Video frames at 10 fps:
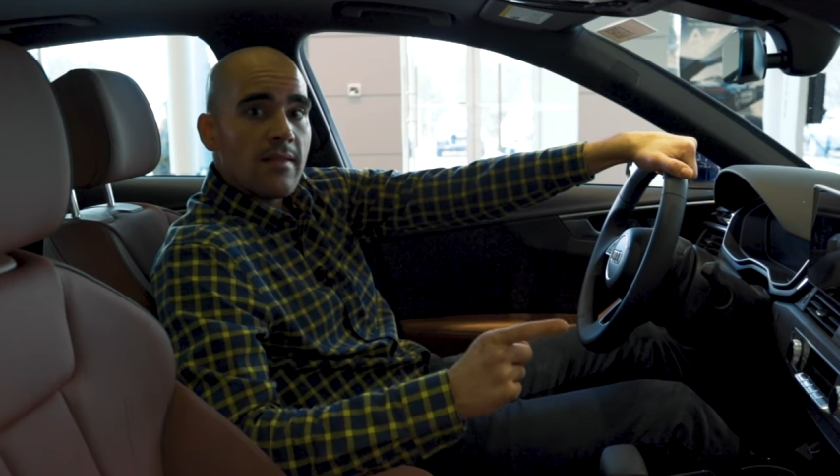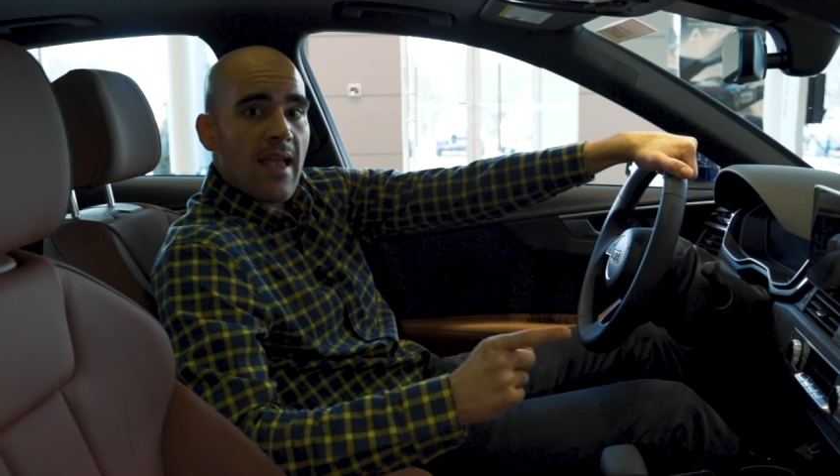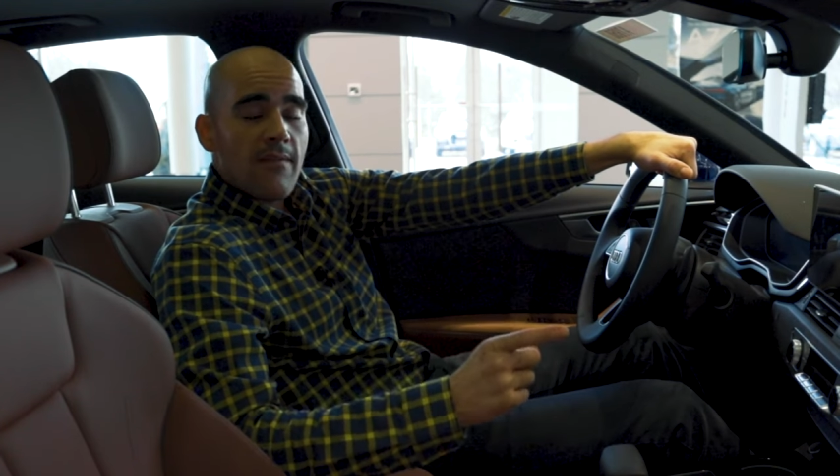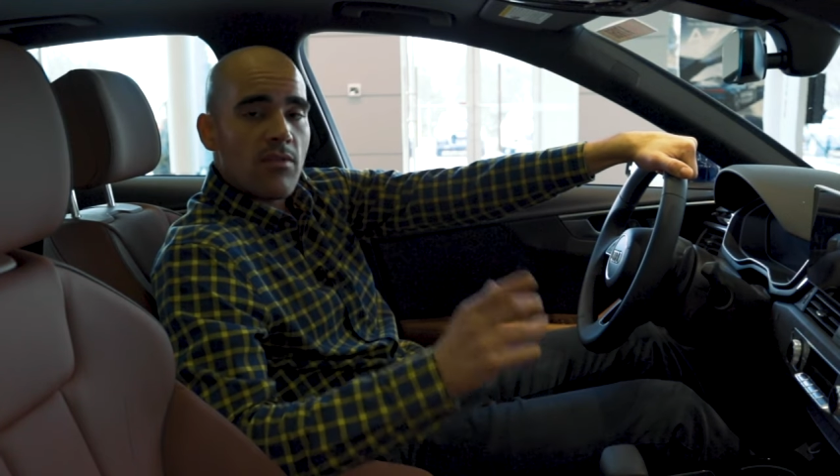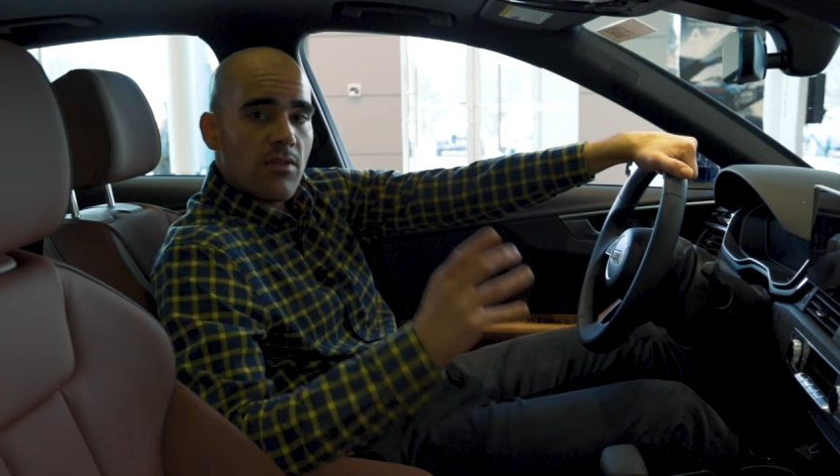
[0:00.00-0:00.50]

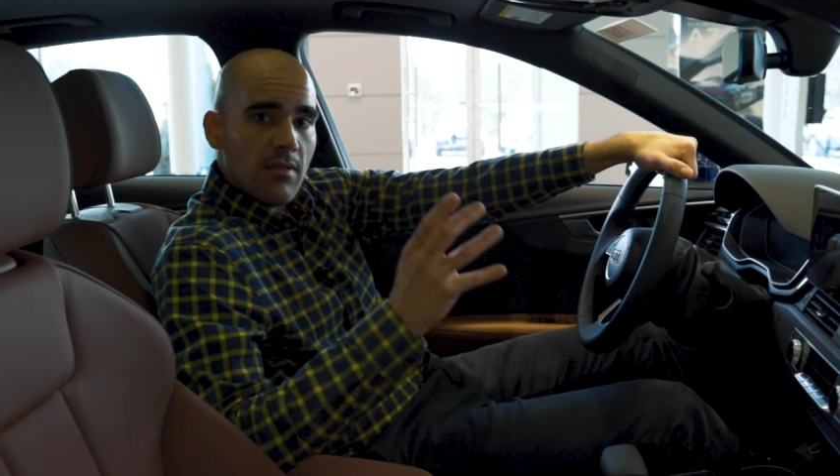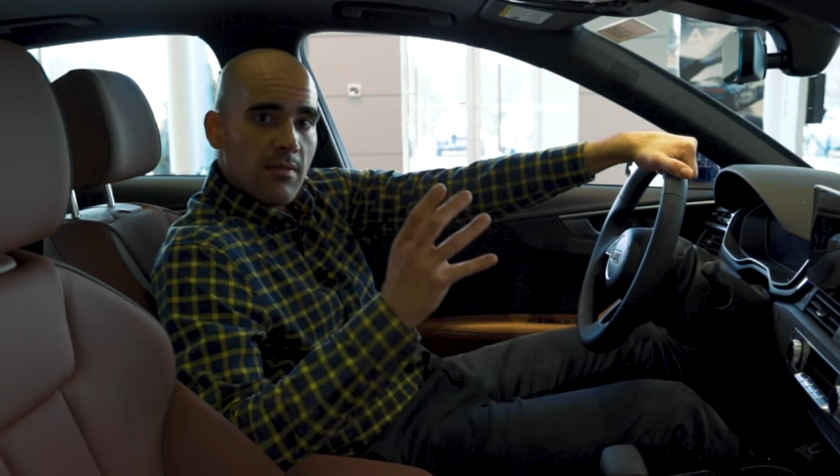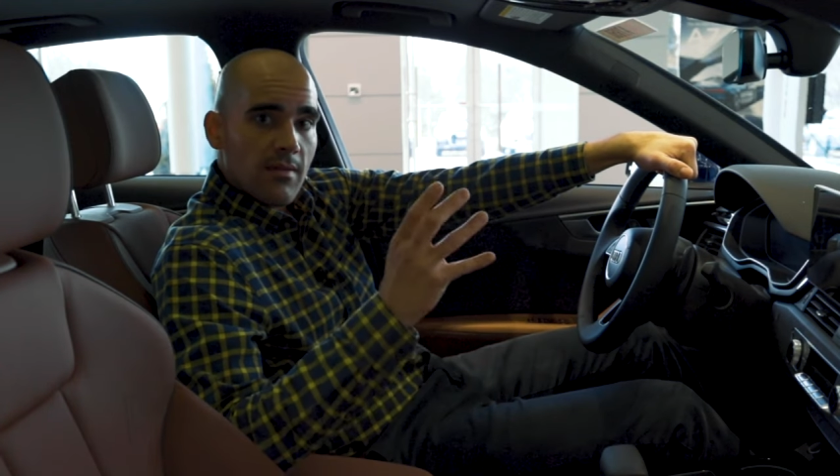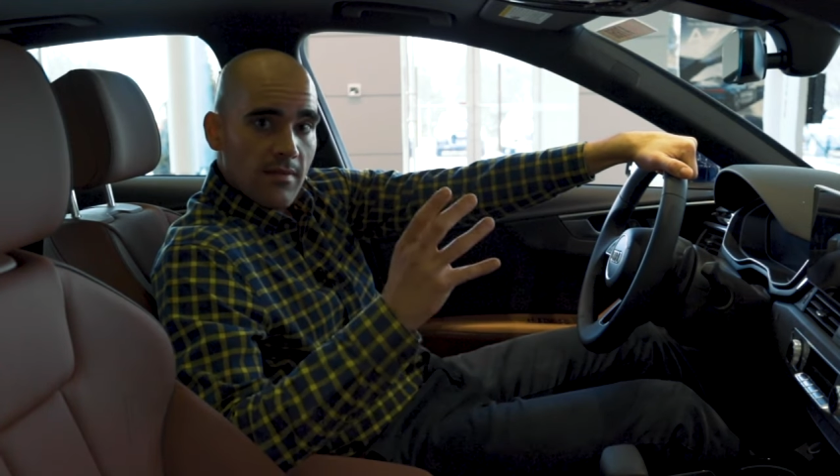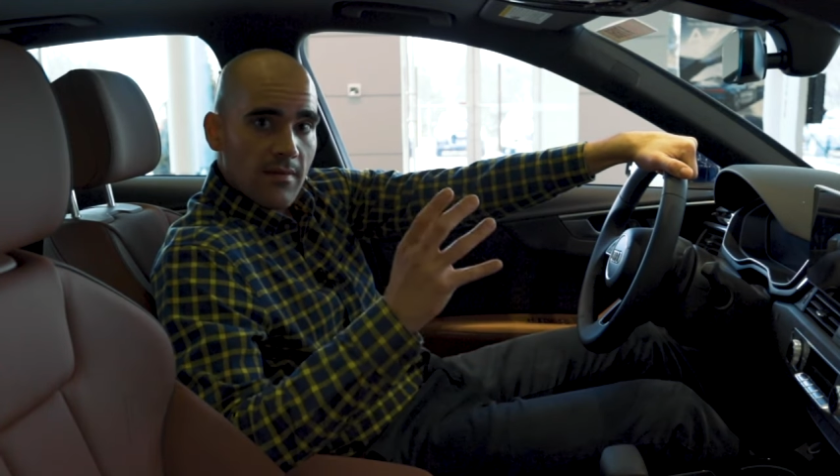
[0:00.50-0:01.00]
to have you
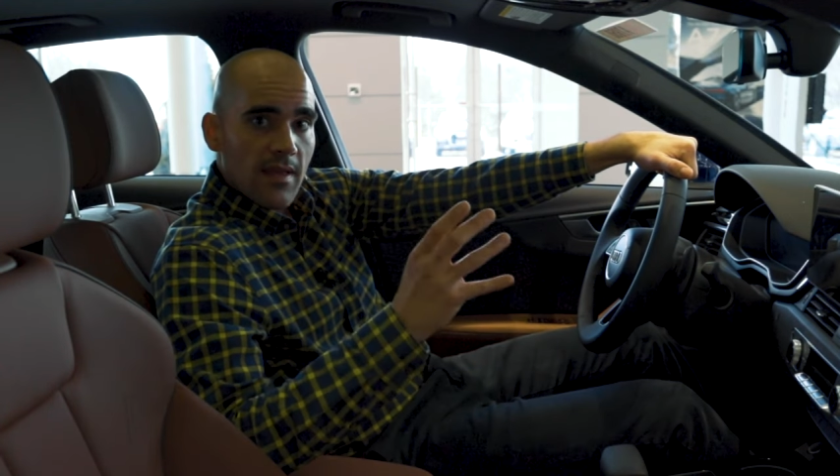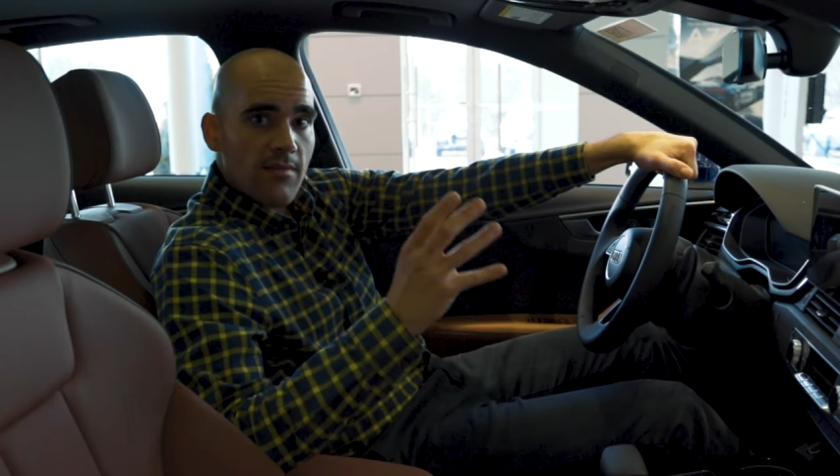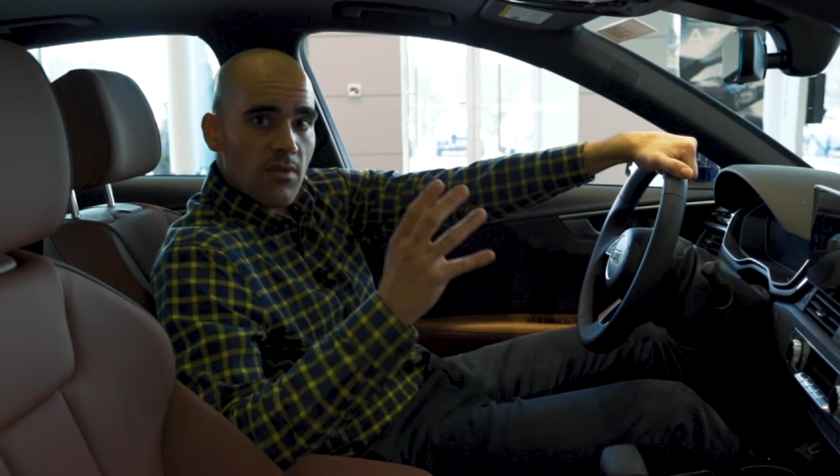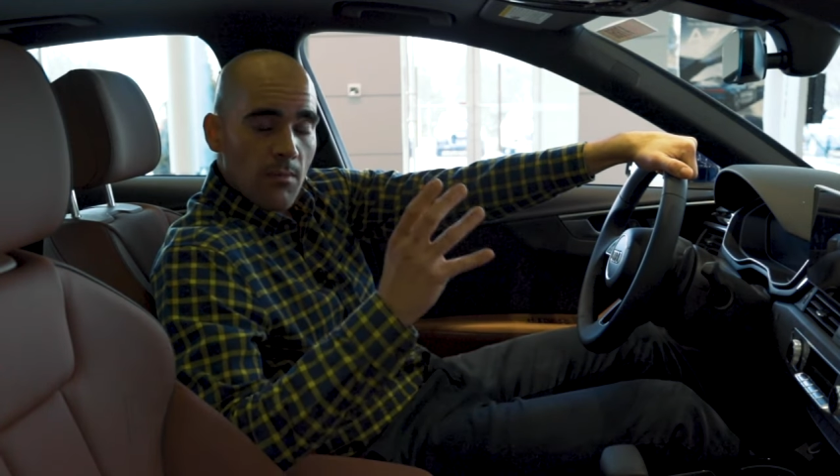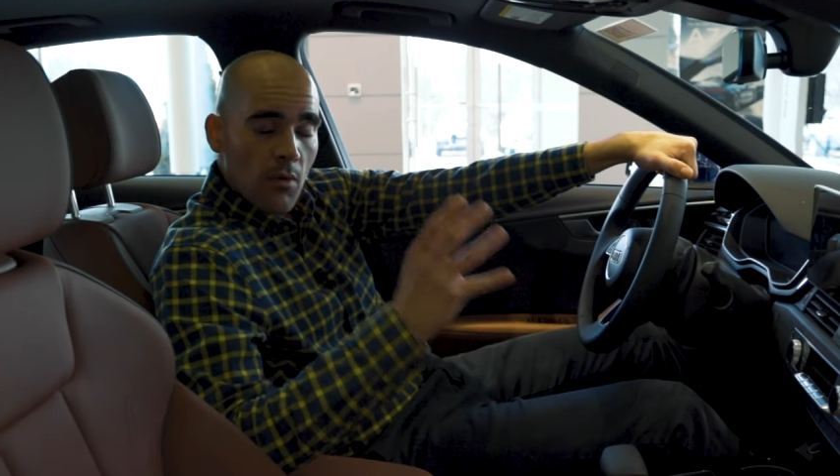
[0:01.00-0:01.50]
to
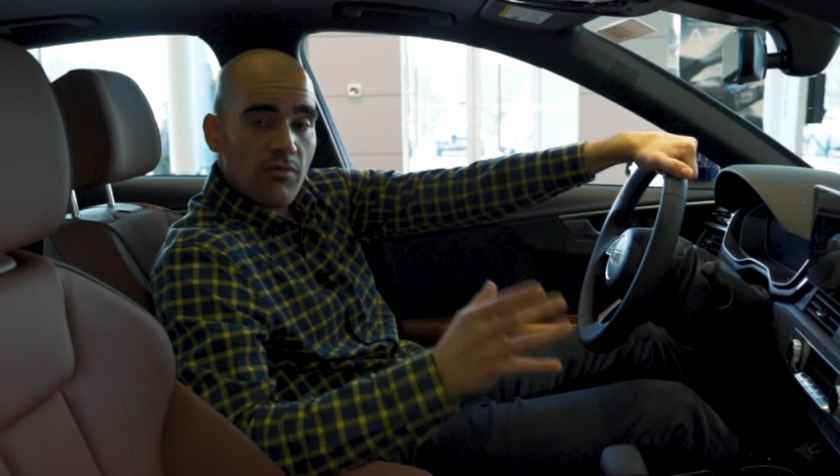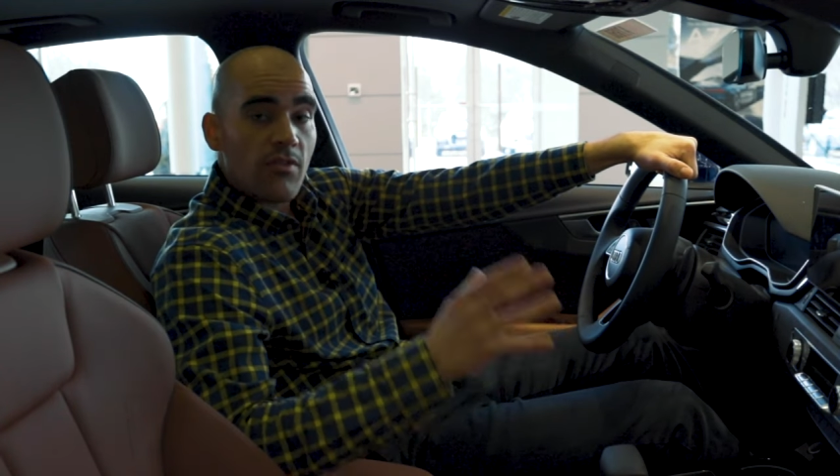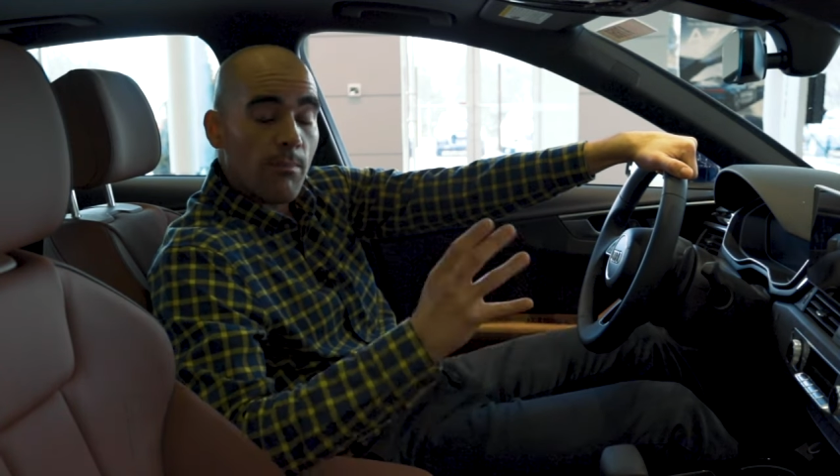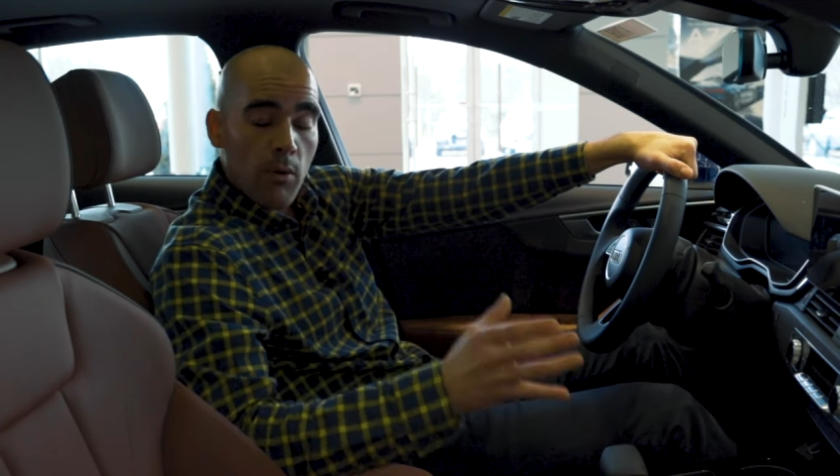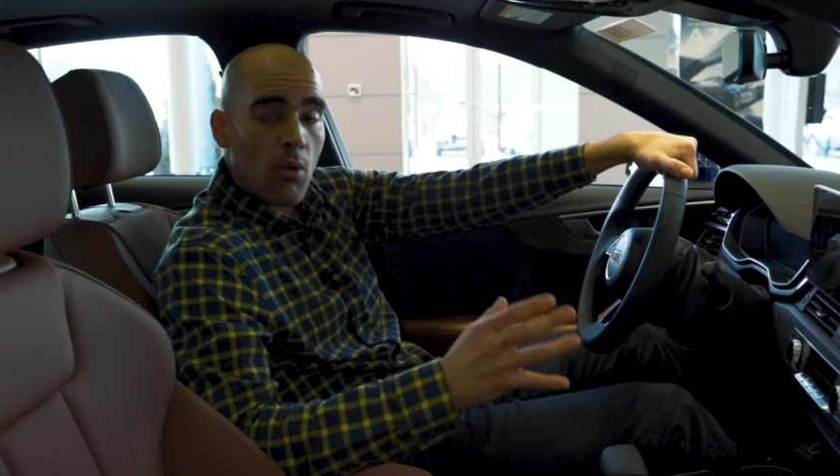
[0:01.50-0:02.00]
give you the most
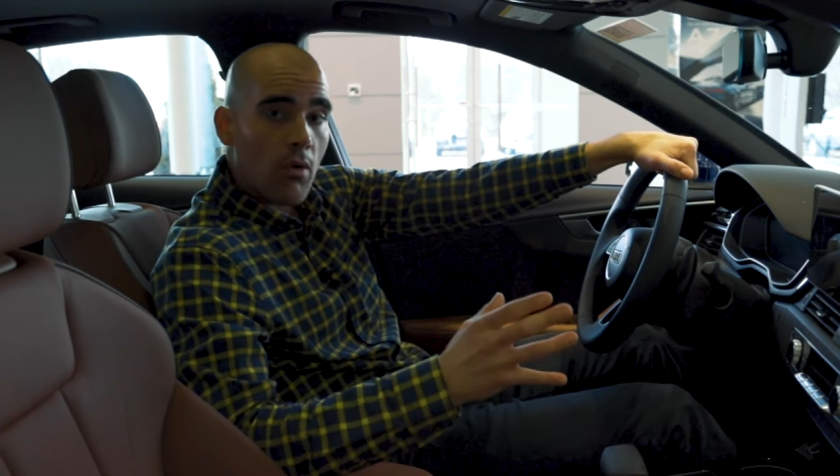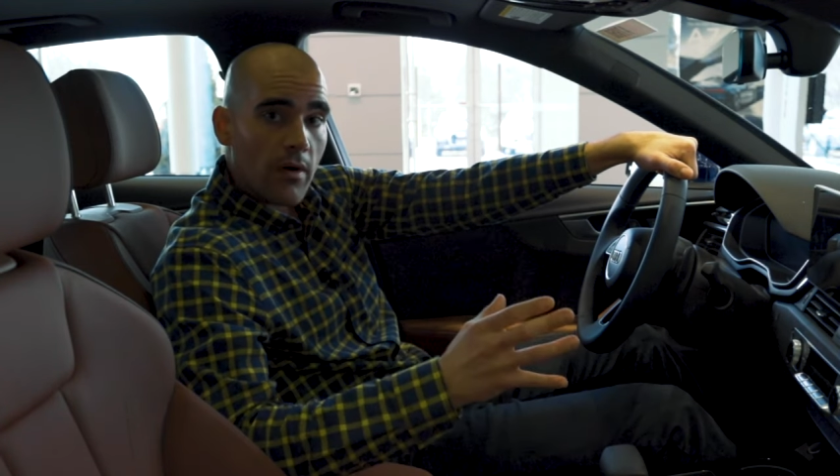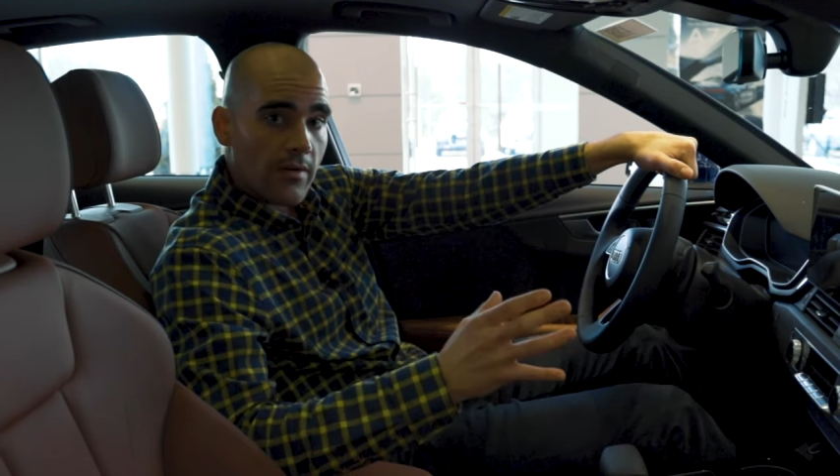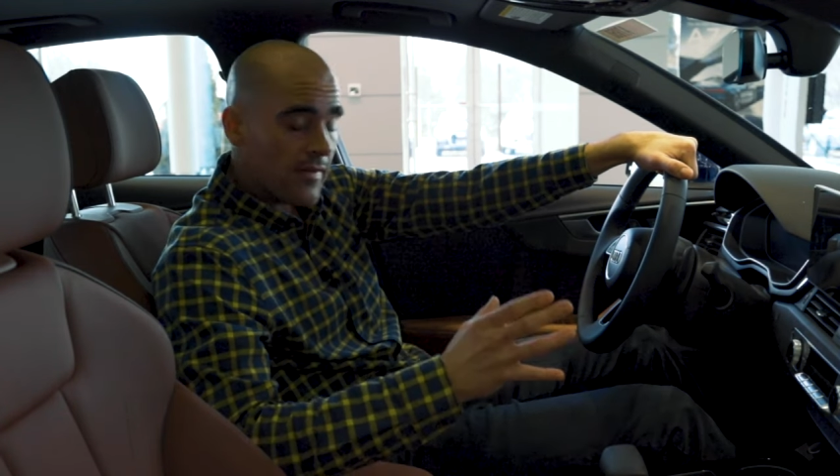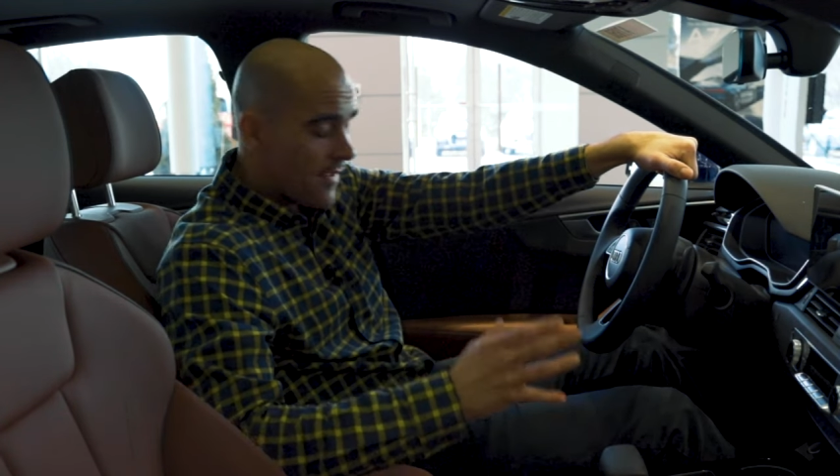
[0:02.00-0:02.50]

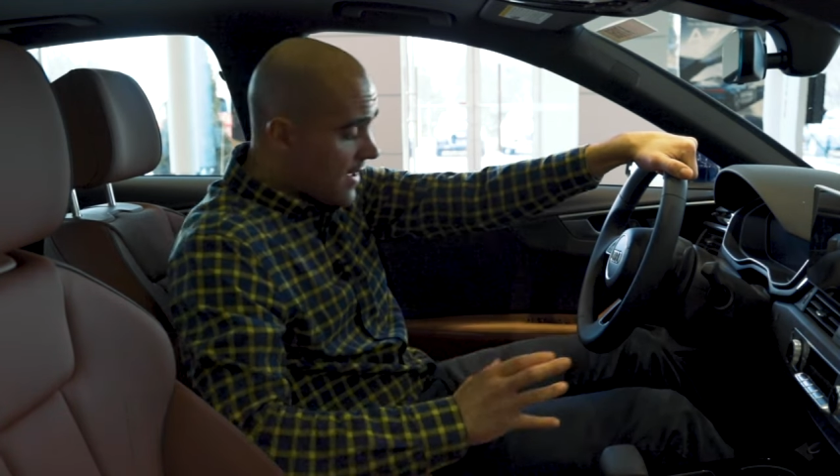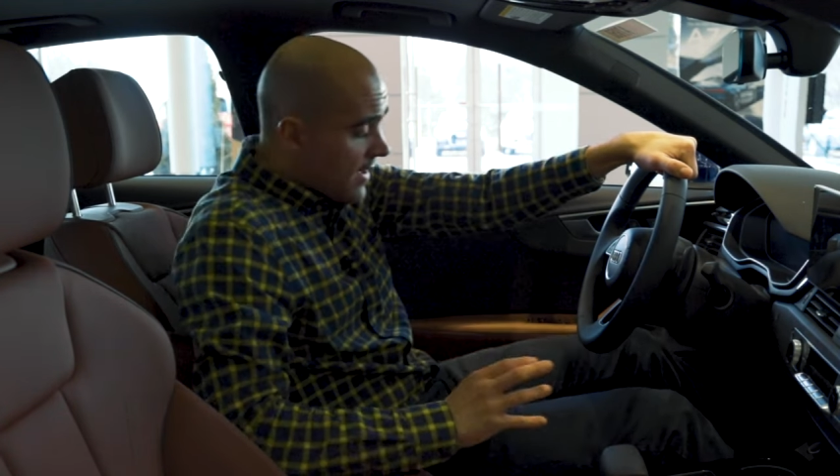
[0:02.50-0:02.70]
support